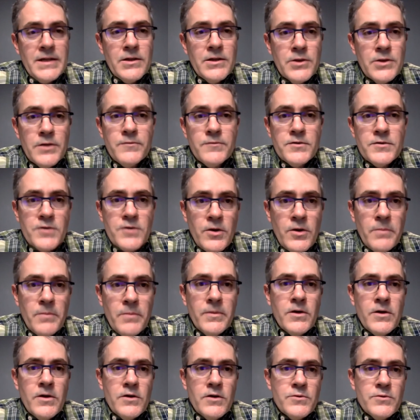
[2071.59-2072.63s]
a good result
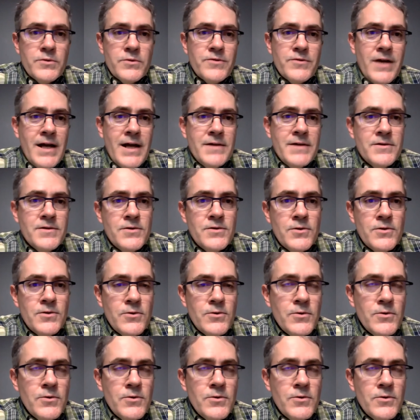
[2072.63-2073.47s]
because we're trying to